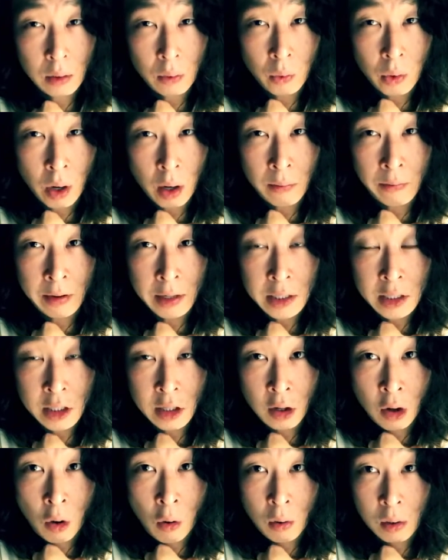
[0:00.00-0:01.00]
we are very
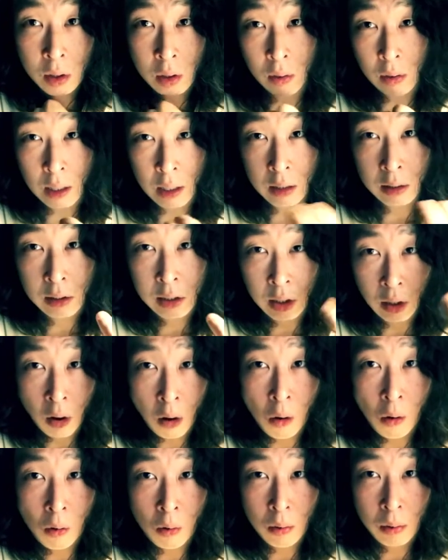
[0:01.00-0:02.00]
slow. Like
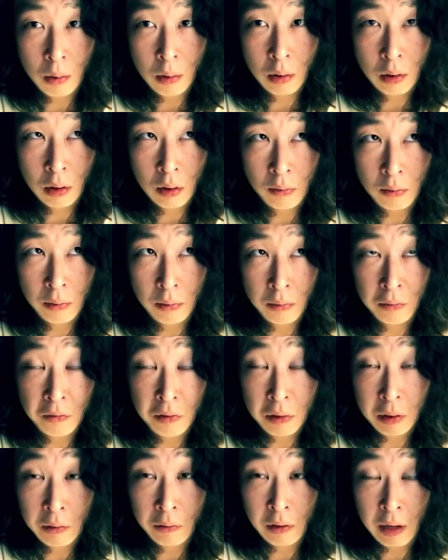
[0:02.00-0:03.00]
slow
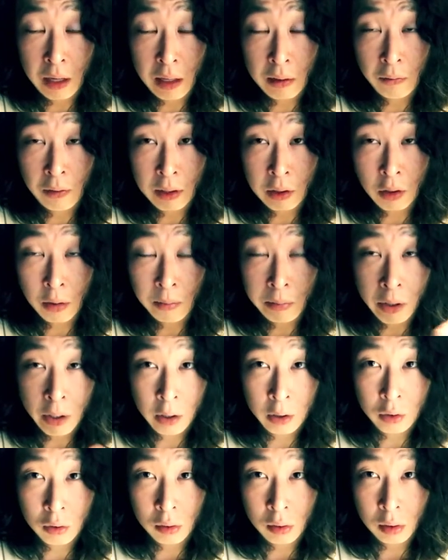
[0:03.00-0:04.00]
when
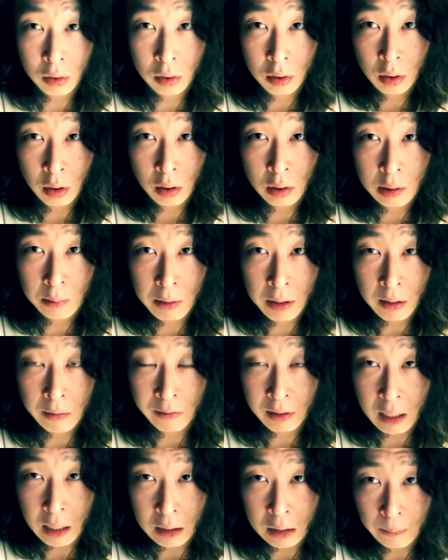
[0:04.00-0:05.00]
compared to the speed of
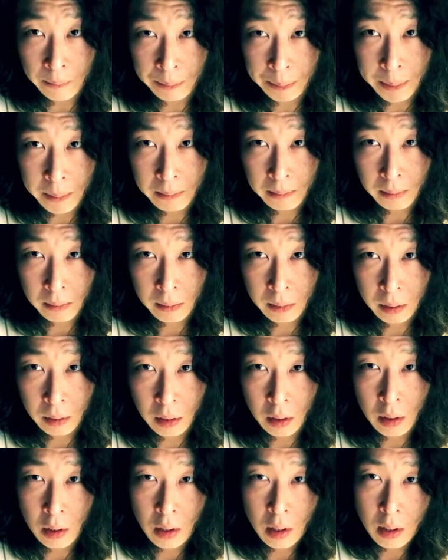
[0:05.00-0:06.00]
light.
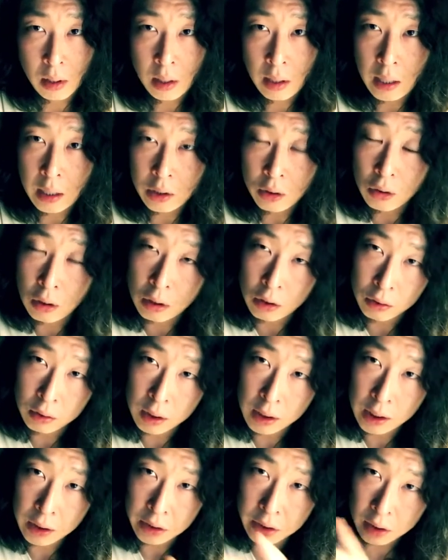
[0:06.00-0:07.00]
And you are
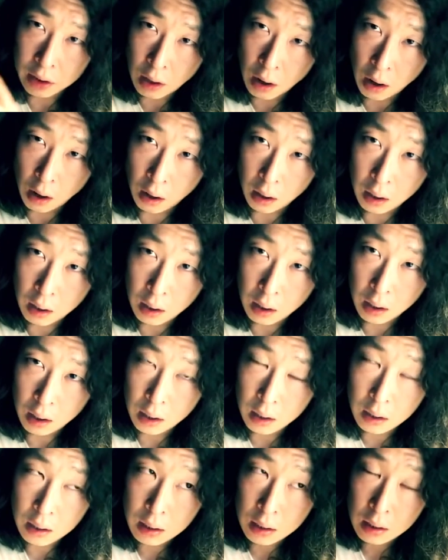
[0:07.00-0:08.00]
looking at a star
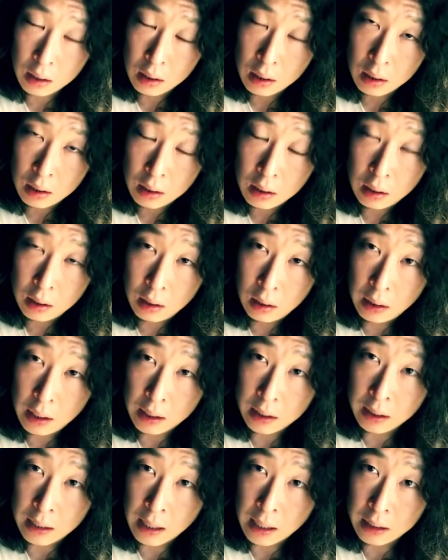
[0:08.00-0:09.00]

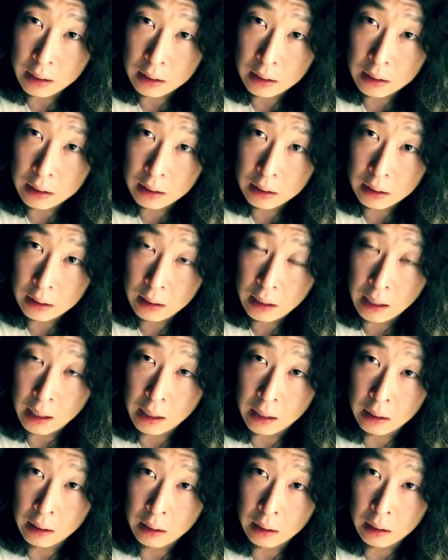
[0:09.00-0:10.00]
at night,
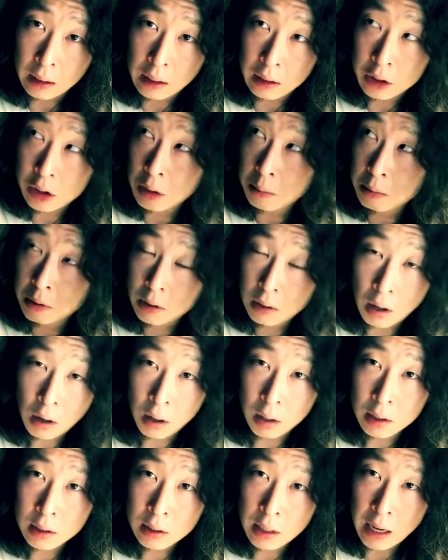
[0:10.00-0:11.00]
and some
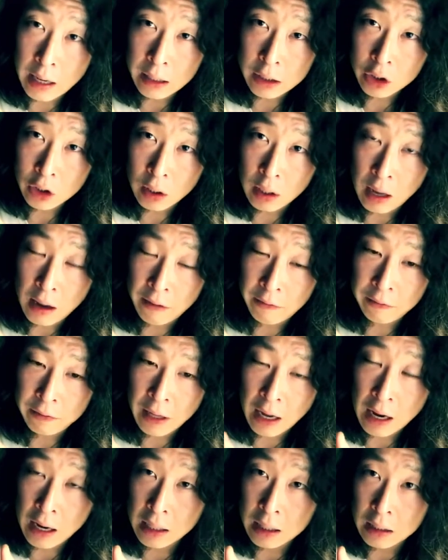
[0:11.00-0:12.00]
stars actually have
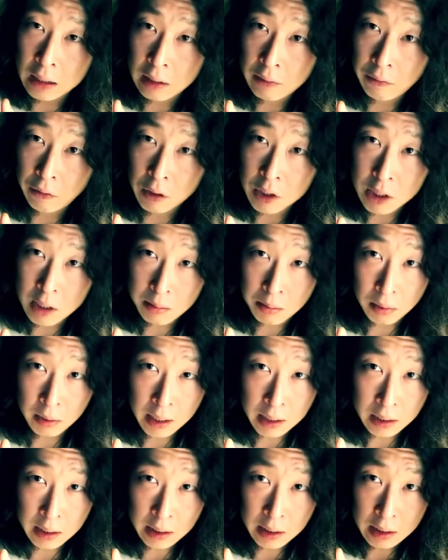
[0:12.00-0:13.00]
died, for example,
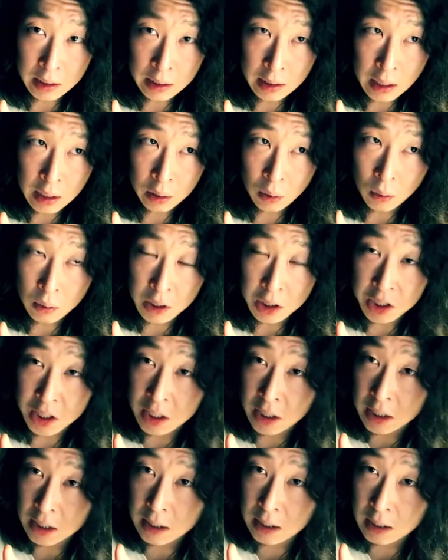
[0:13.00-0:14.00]
and they don't
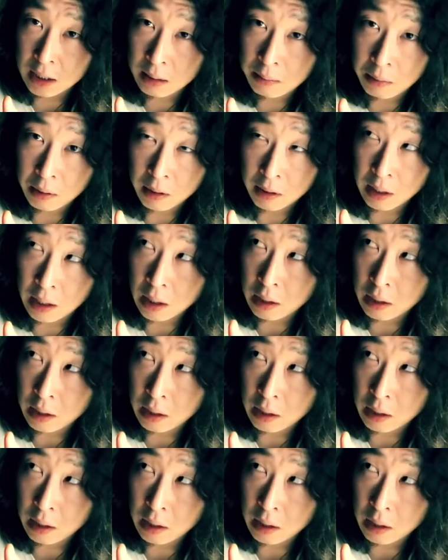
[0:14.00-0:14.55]
exist, but